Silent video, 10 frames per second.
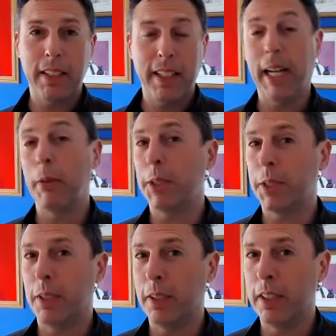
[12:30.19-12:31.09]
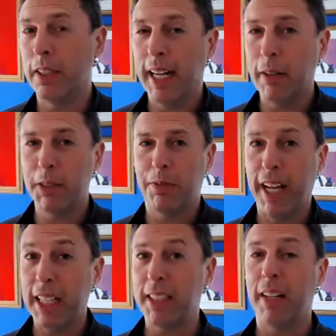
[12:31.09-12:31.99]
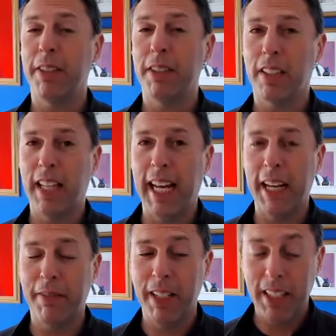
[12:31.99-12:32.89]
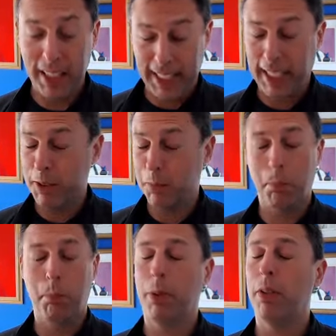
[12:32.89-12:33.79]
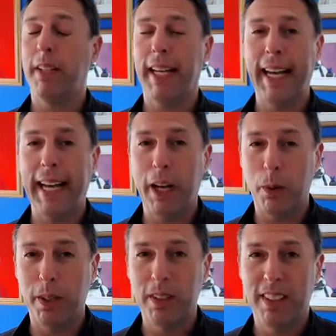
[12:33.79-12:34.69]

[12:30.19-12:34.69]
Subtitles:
And I was good and I was fast and I felt alive. And then I was burnt out